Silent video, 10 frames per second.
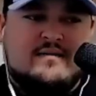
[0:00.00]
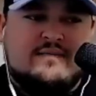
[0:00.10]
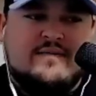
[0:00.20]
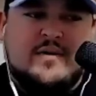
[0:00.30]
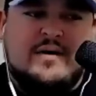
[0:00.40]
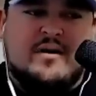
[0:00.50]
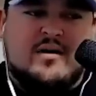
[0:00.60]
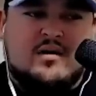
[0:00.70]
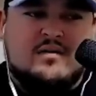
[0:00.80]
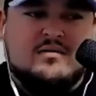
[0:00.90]
from whatever
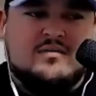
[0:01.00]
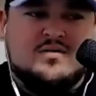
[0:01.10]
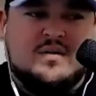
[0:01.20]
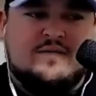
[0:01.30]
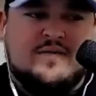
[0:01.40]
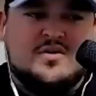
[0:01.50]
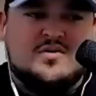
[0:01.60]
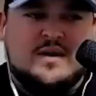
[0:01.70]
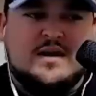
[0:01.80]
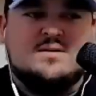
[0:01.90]
call was one of the first
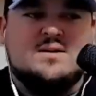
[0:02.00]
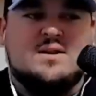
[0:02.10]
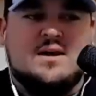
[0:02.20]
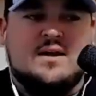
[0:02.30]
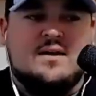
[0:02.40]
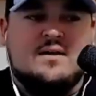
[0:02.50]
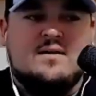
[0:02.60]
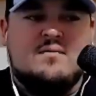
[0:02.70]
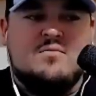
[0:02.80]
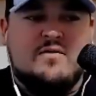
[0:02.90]
ones. And then
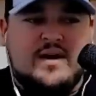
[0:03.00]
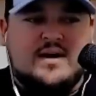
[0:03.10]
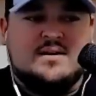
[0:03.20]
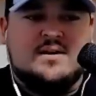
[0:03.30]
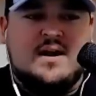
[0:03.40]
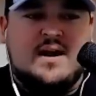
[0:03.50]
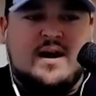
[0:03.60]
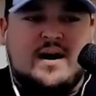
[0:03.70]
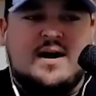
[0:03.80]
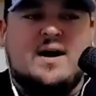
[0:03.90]
moving into the
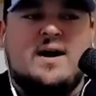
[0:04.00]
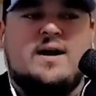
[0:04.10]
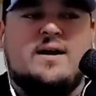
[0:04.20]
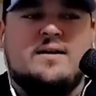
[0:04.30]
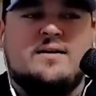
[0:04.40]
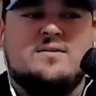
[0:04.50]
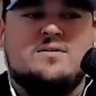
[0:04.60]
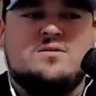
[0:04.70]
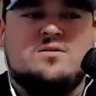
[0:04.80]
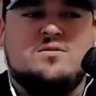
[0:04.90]
AI
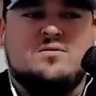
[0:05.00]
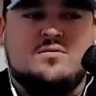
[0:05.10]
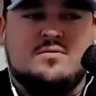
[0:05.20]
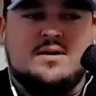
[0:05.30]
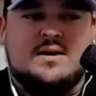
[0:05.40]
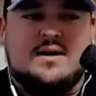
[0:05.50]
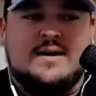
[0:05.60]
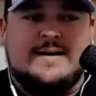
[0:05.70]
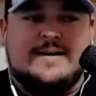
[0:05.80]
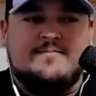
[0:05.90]
to
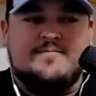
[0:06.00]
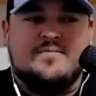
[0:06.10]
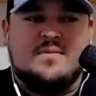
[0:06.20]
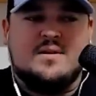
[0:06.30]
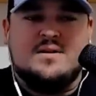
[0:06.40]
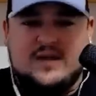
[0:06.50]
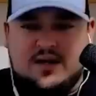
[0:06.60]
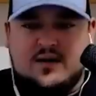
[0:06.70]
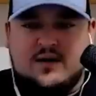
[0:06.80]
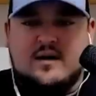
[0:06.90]
the
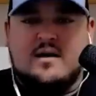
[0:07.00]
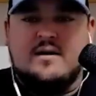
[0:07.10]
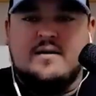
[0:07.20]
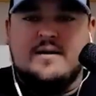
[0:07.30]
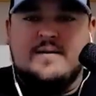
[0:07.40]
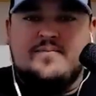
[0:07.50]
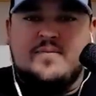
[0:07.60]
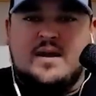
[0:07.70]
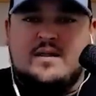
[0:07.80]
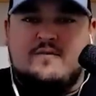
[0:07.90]
DR,
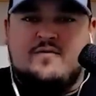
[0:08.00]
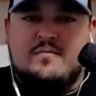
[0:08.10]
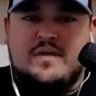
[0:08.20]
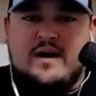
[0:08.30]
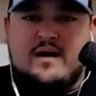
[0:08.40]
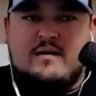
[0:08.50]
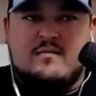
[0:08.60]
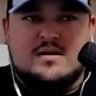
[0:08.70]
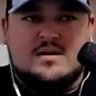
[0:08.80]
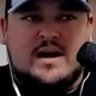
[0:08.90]
and then from there it
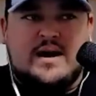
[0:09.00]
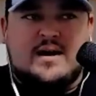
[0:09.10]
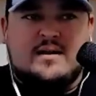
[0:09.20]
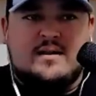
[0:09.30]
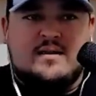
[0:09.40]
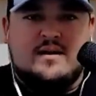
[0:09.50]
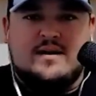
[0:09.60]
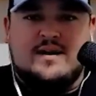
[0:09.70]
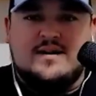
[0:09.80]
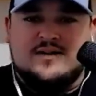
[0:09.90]
was like
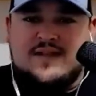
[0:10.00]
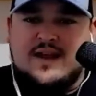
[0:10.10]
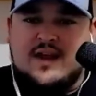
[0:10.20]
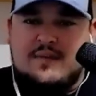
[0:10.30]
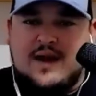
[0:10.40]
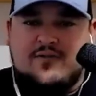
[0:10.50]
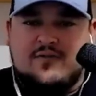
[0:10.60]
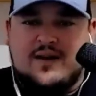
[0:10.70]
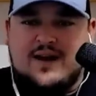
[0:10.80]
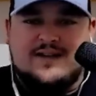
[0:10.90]
the EZONE that came
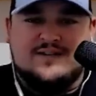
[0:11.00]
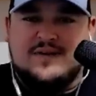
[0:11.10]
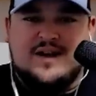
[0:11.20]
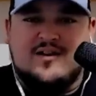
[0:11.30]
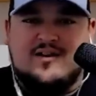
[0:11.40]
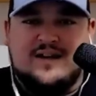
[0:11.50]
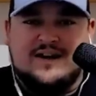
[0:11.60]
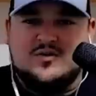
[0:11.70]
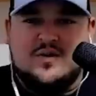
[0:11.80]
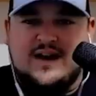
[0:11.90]
after it. I guess we could call it like
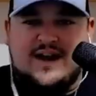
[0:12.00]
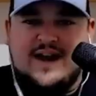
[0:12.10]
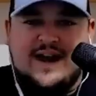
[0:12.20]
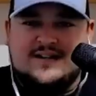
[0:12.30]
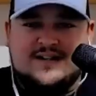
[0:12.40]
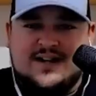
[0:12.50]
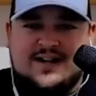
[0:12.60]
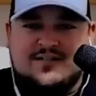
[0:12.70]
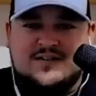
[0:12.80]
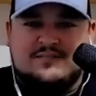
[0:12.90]
a
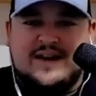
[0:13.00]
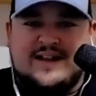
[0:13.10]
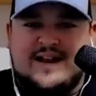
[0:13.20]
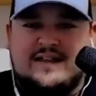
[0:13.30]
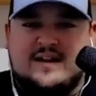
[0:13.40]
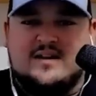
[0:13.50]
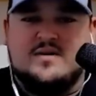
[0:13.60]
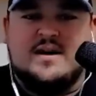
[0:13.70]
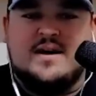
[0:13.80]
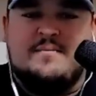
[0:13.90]
2018 or something like that, I think is
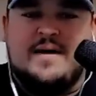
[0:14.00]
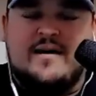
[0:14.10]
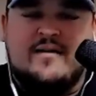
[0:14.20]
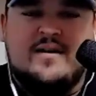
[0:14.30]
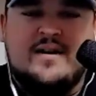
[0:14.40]
when it came out,